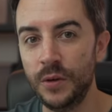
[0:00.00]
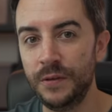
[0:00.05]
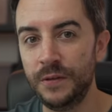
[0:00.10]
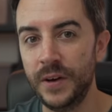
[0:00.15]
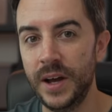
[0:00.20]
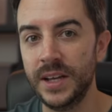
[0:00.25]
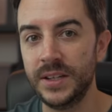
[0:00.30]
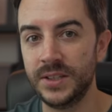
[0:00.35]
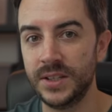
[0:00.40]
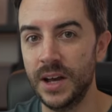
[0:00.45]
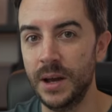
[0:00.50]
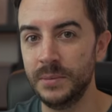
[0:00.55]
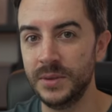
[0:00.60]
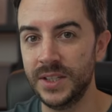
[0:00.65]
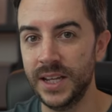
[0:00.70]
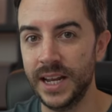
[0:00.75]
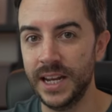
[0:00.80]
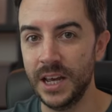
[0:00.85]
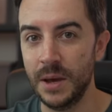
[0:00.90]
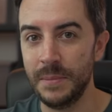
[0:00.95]
first time
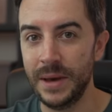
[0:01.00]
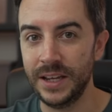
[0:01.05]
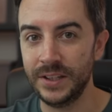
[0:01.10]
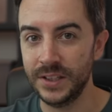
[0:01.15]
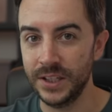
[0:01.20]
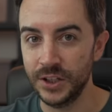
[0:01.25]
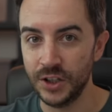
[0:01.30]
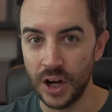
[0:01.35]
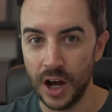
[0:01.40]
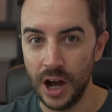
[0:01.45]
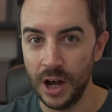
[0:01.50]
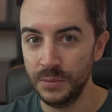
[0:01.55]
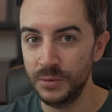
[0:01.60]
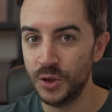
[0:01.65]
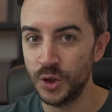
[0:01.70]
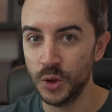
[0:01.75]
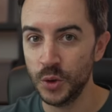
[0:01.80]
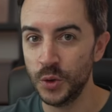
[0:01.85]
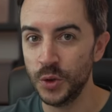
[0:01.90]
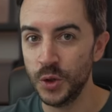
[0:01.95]
sending a message, I'm
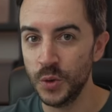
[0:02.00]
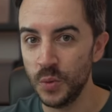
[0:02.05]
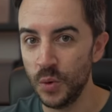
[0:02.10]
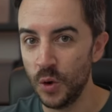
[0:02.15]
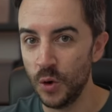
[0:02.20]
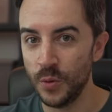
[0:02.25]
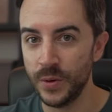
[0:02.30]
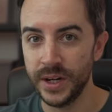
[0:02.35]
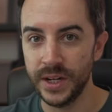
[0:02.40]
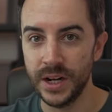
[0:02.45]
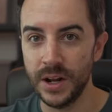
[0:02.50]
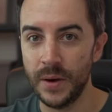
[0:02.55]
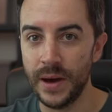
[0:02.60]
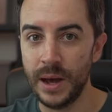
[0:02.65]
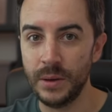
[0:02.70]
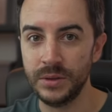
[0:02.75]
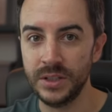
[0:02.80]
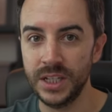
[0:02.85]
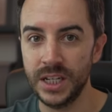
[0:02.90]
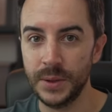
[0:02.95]
sure you already know
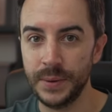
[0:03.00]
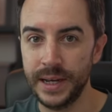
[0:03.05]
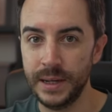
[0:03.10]
how to do